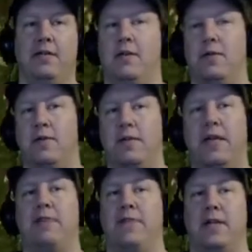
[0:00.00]
know,
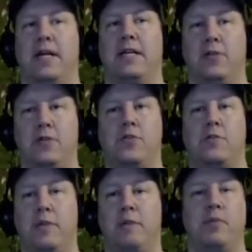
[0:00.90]
they feel like you
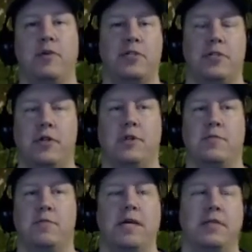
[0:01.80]
should be pushing those
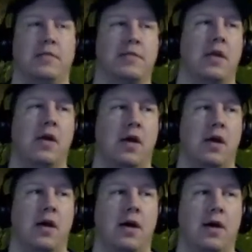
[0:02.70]
buttons.
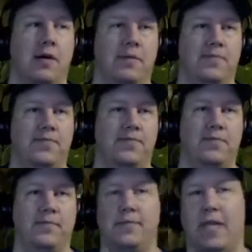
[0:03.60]
Um,
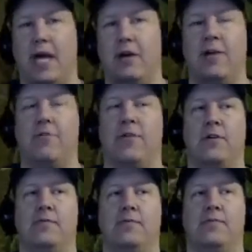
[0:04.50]

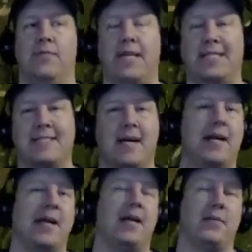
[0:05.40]
however, that's
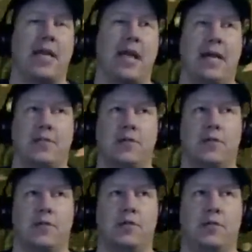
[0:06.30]
not how the
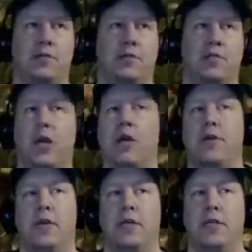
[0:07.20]
casual
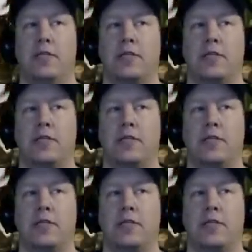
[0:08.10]
genre is